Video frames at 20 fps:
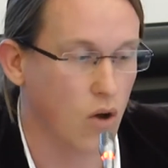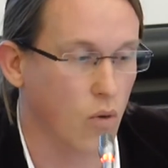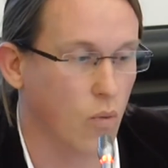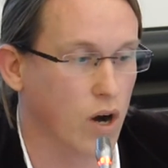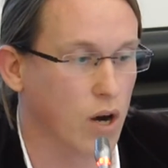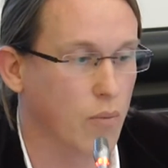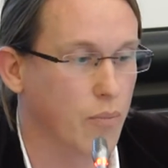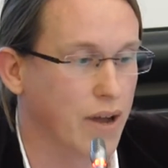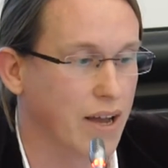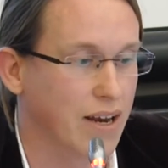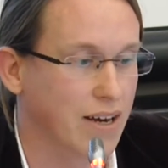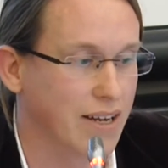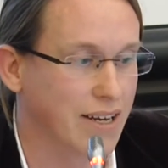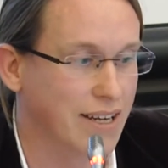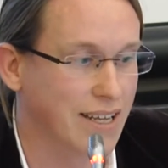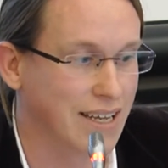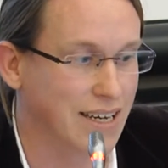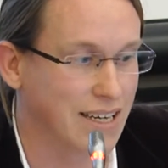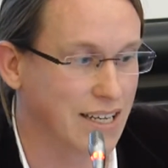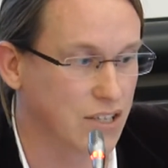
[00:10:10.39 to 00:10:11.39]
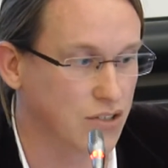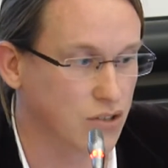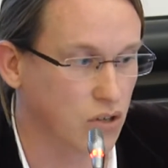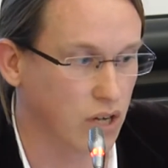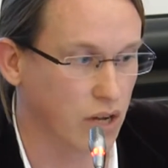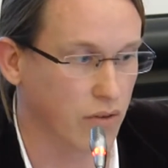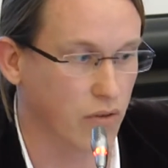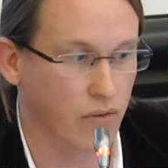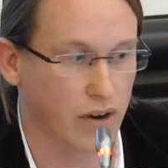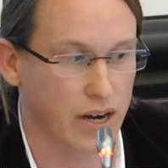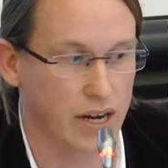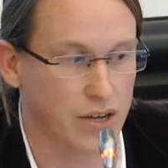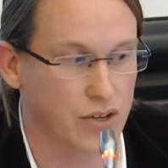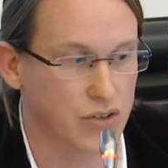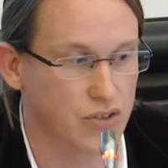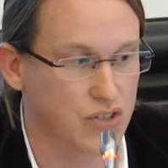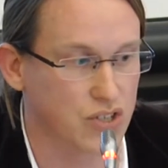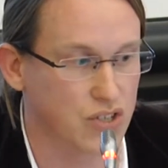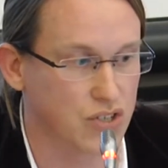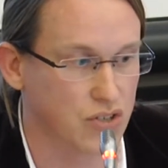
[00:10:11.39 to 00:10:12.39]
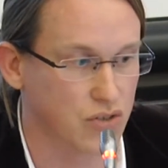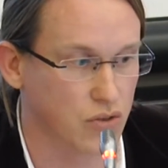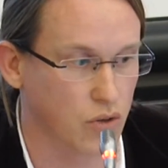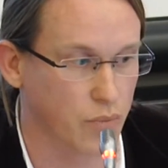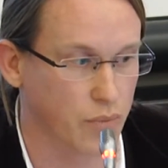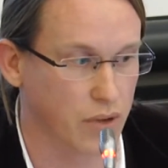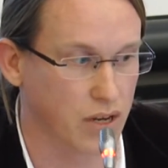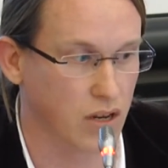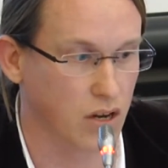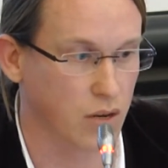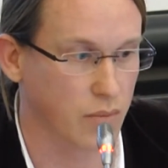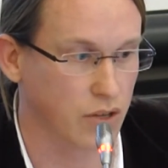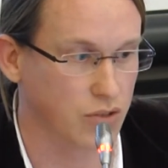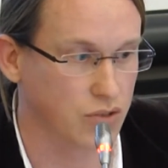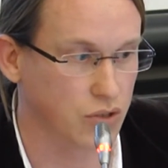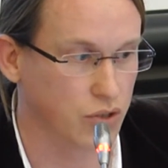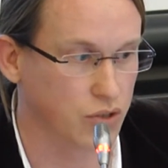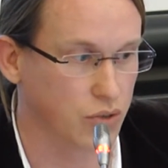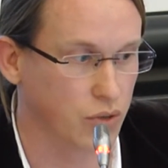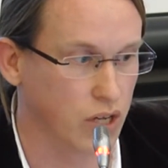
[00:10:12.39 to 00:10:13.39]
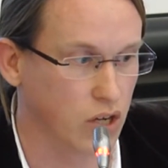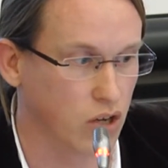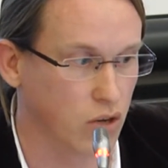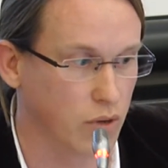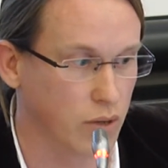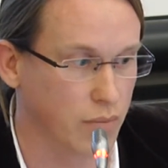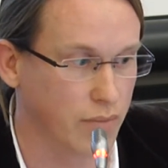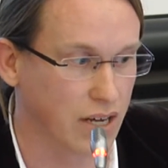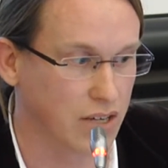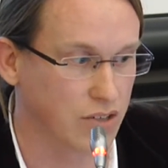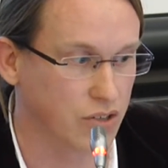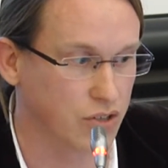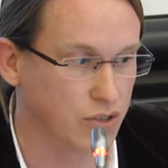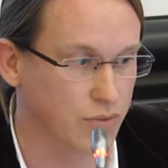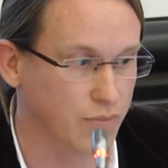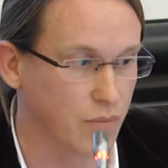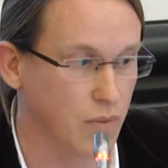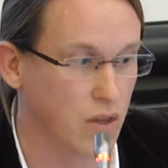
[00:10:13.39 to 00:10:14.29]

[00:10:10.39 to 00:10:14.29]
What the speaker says: where apparently the elites don't have a very consistent opinion about socio-economic matters.